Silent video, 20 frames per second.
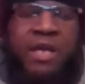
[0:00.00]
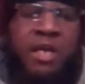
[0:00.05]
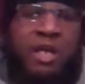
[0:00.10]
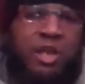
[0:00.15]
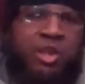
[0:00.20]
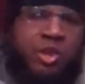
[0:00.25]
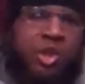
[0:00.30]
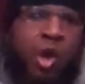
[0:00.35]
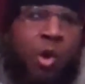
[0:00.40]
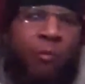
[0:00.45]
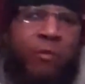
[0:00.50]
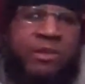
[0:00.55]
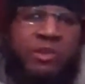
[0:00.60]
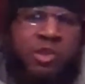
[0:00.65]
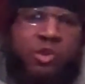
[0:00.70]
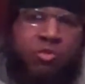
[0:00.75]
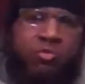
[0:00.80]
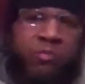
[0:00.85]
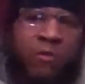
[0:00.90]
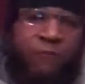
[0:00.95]
He's going
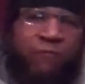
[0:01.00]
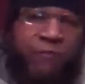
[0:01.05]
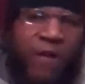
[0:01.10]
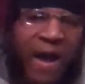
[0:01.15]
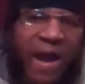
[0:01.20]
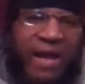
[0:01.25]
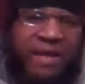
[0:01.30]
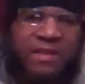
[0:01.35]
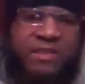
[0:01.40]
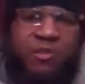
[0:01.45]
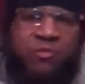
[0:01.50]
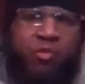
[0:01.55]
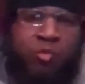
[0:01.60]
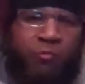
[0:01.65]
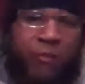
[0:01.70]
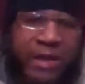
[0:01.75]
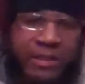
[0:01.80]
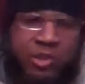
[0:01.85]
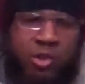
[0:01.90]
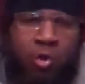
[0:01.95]
to a violent
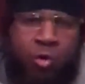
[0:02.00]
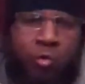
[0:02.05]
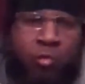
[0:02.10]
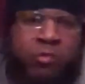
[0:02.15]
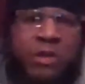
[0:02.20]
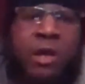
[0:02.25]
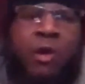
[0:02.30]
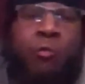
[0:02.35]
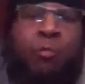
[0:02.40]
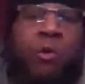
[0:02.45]
threshold